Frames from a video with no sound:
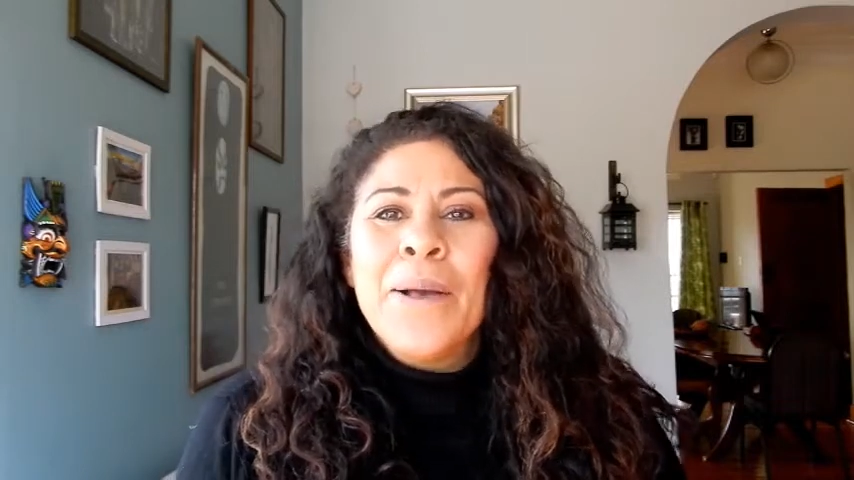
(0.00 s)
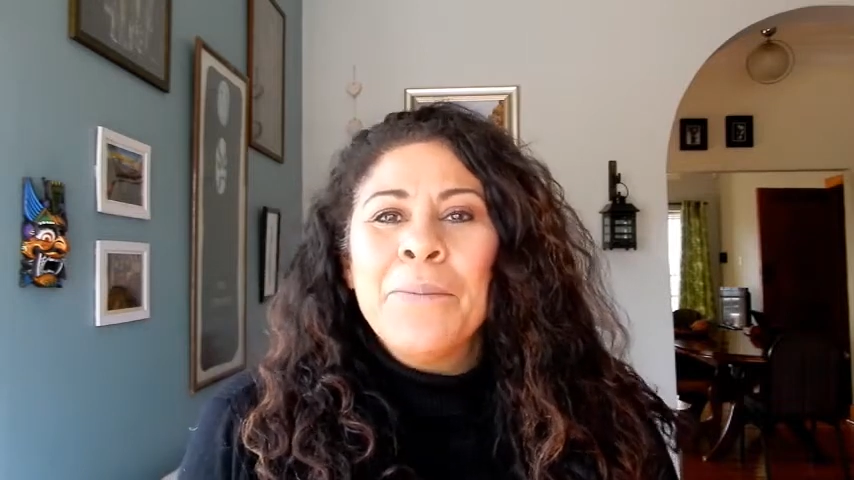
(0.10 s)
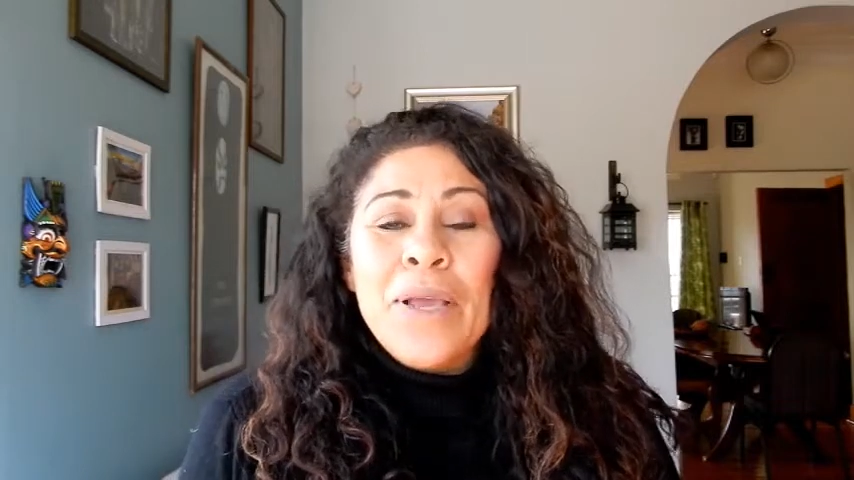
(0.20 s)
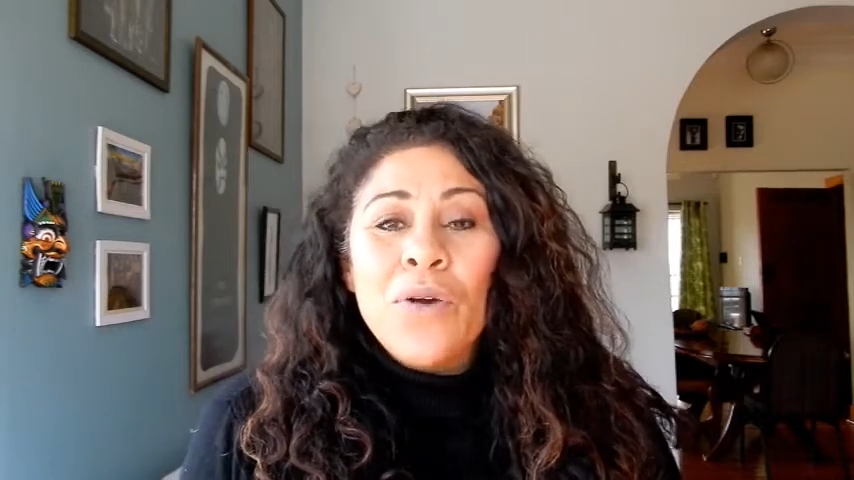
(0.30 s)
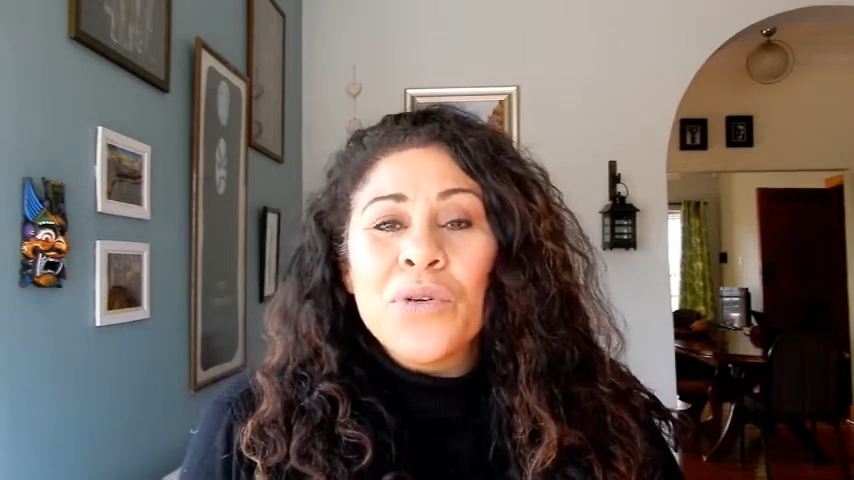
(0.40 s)

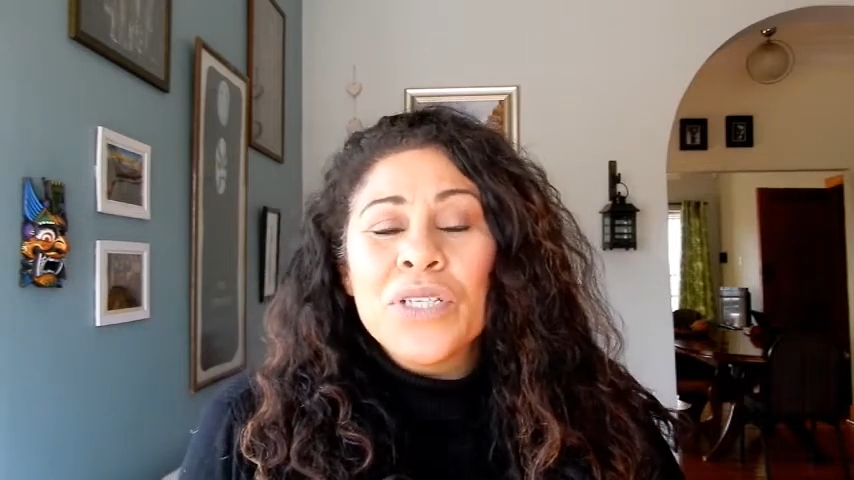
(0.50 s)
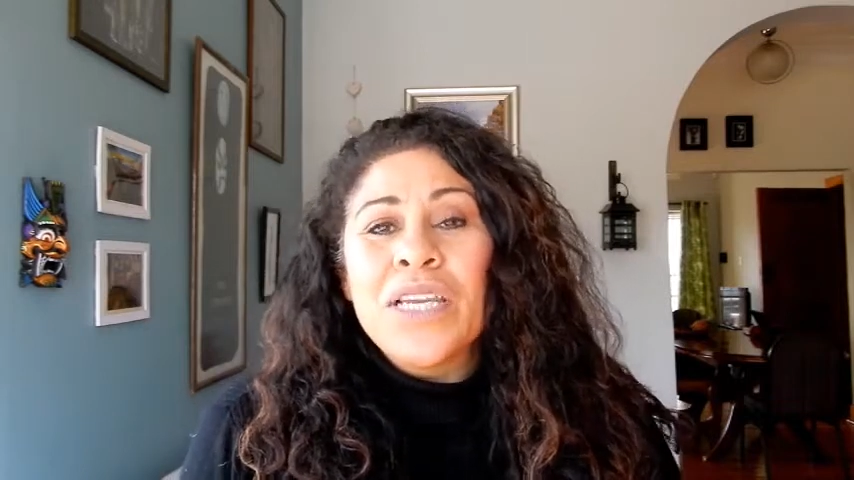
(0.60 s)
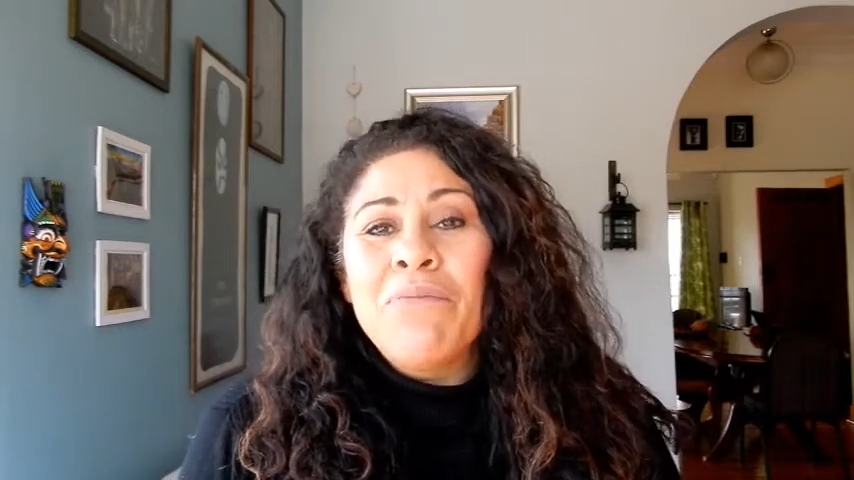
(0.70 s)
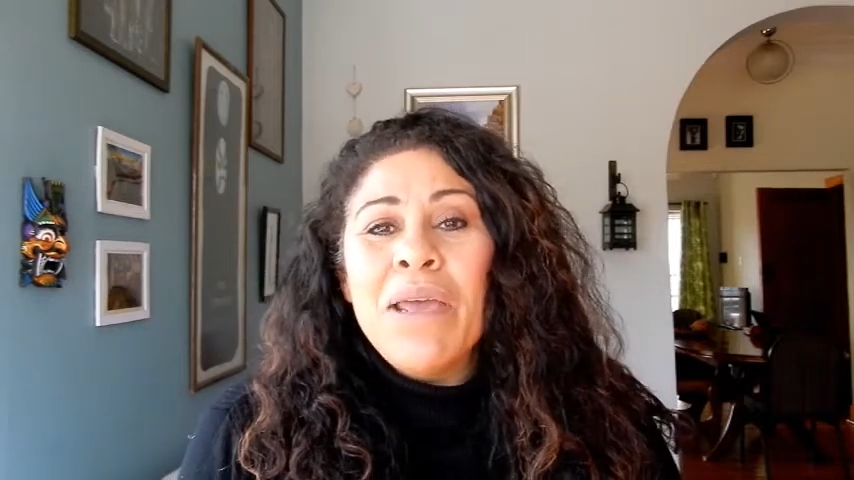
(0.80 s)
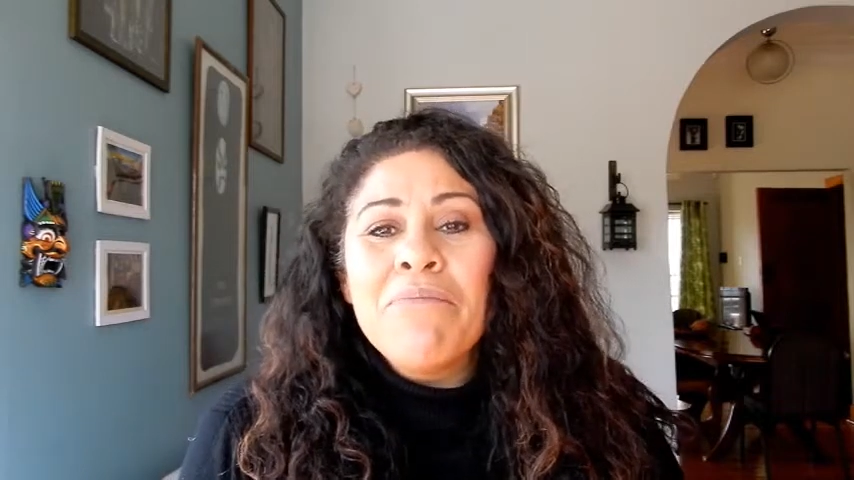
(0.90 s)
Because
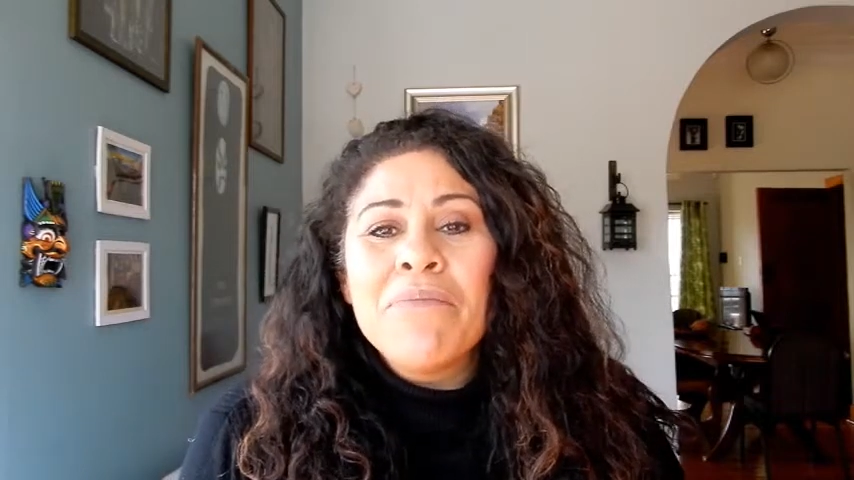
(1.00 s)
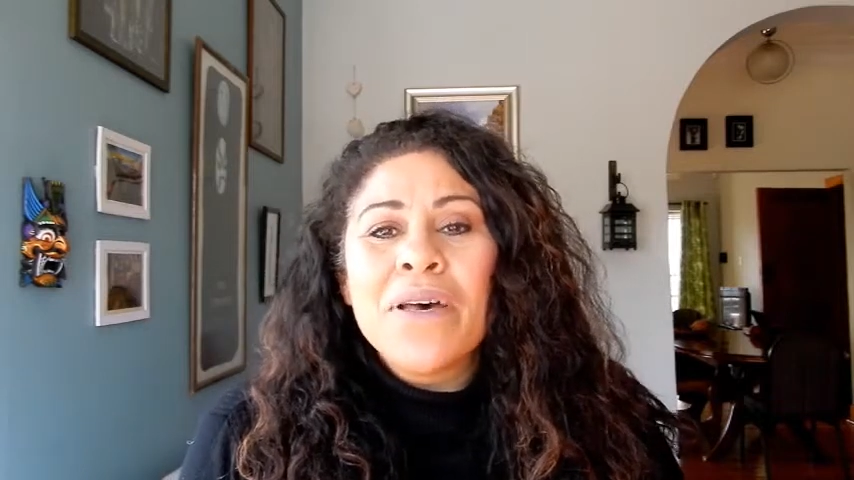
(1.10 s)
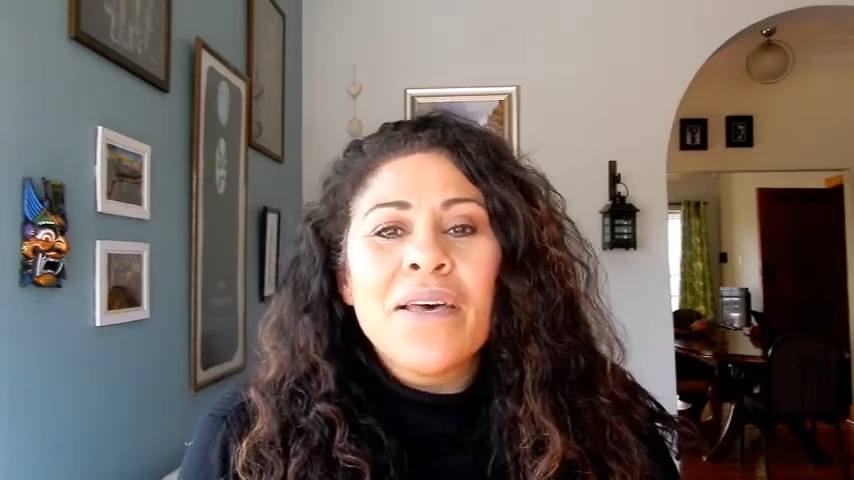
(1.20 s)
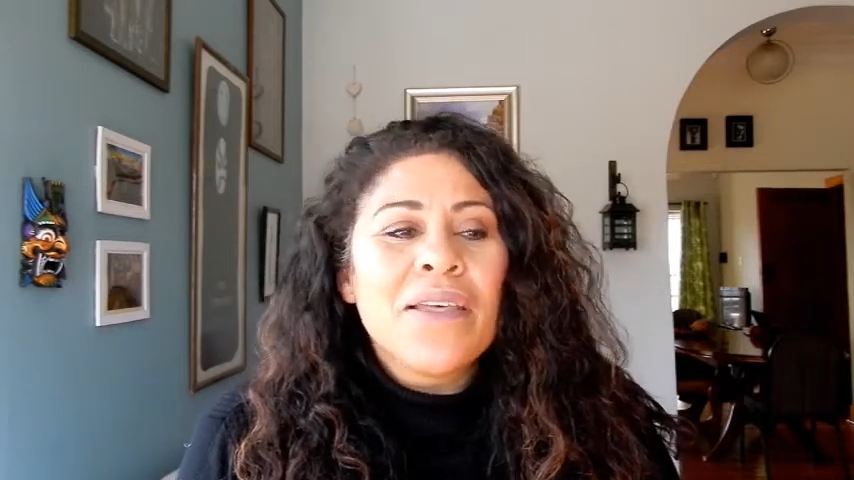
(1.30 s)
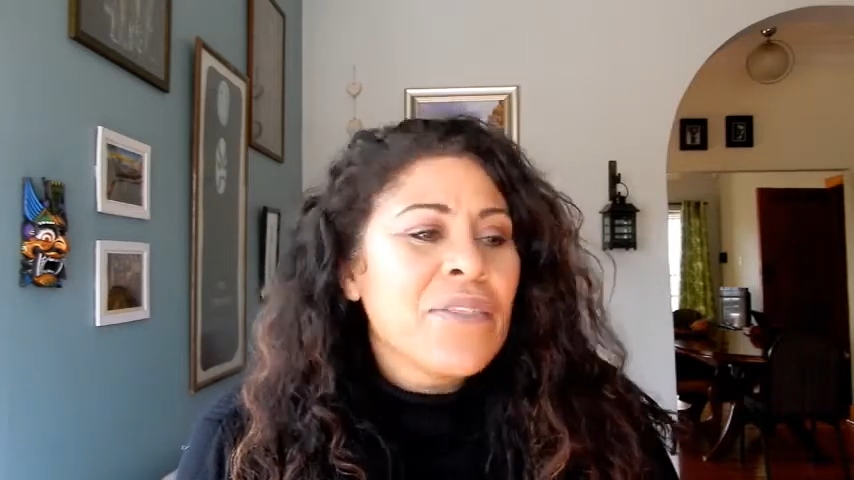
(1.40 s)

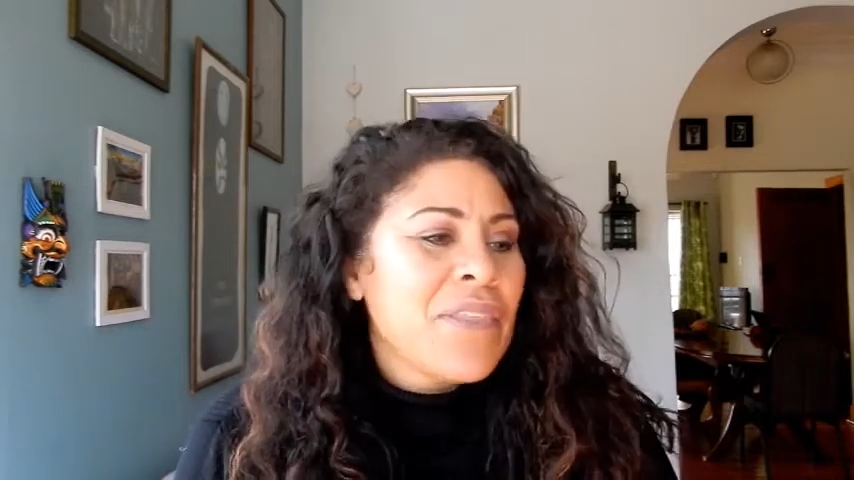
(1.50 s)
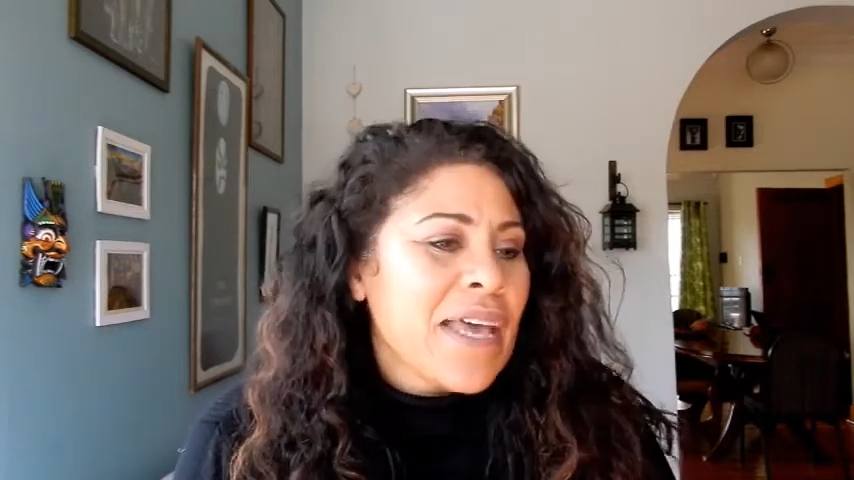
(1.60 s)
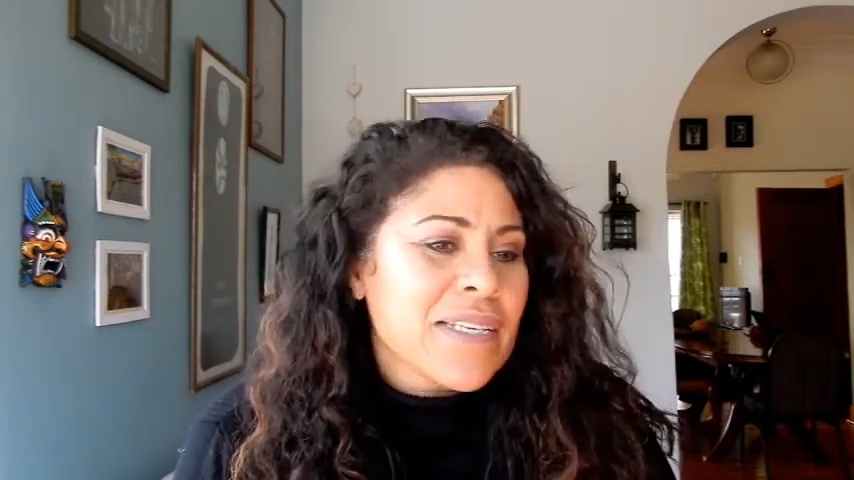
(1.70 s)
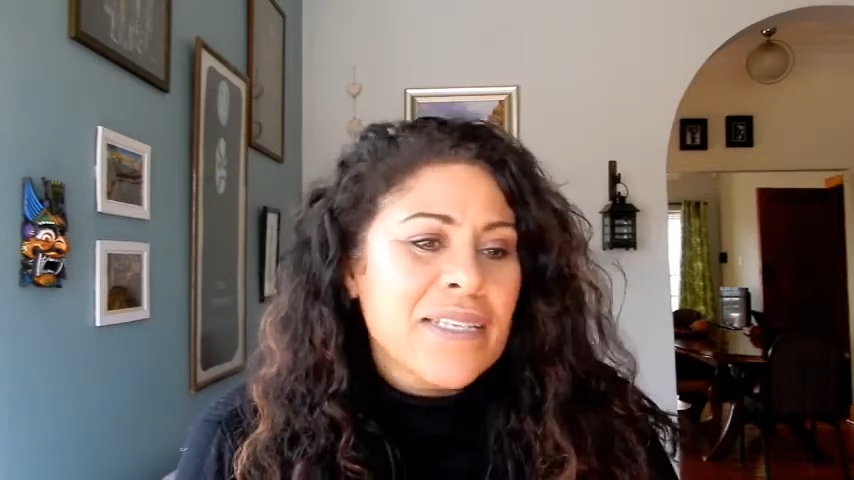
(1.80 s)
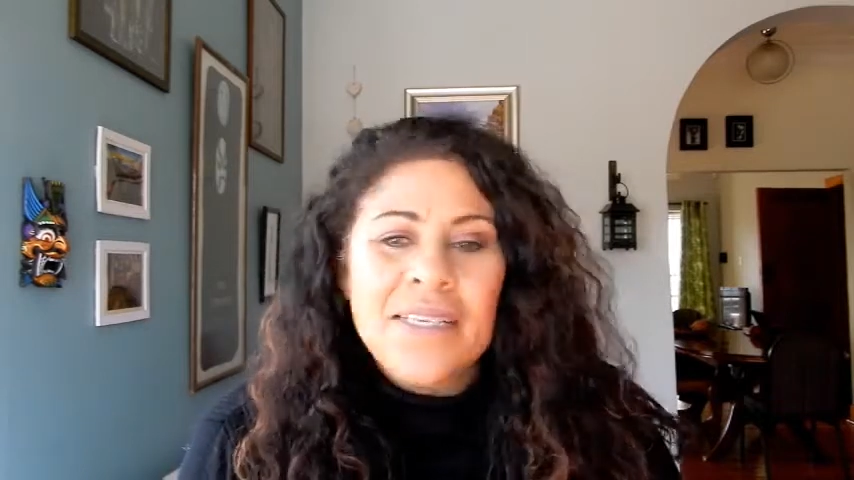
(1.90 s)
remember
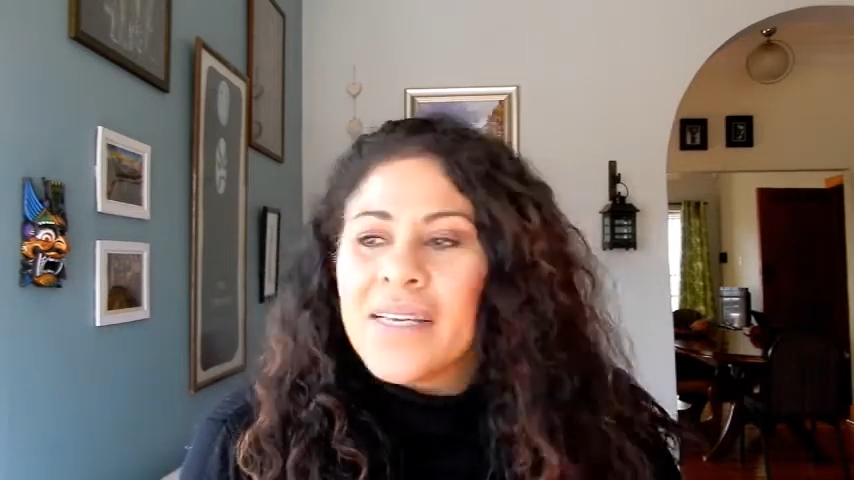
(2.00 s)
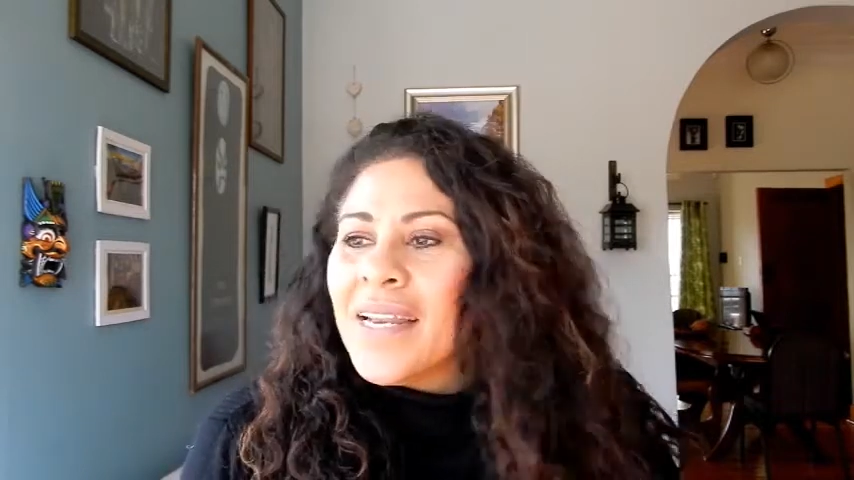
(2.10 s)
that